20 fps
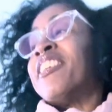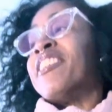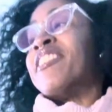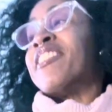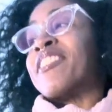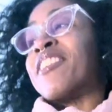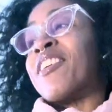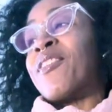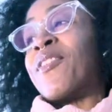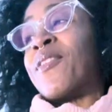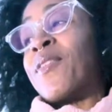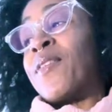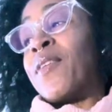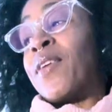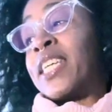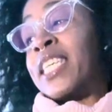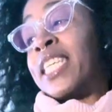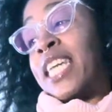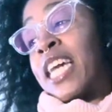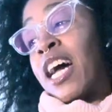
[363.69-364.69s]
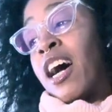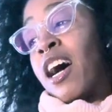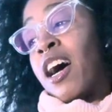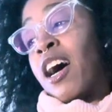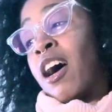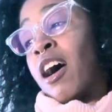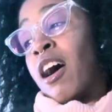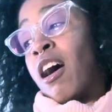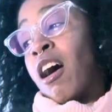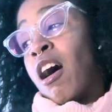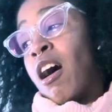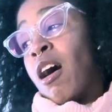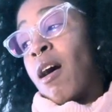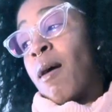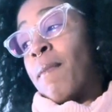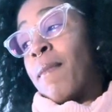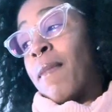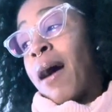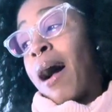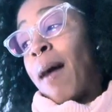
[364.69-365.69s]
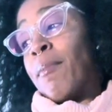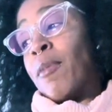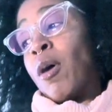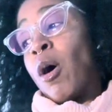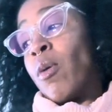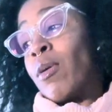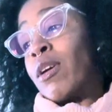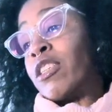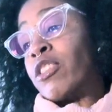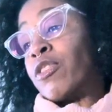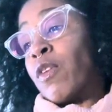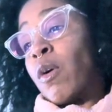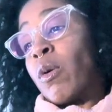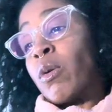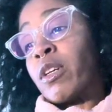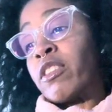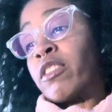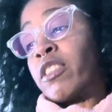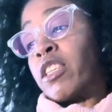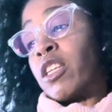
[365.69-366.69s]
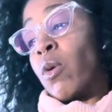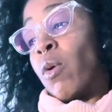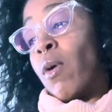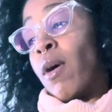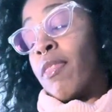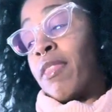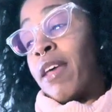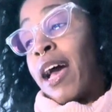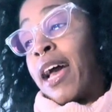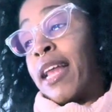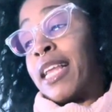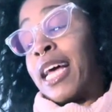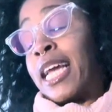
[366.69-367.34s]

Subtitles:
So yeah, I'm always focusing on that.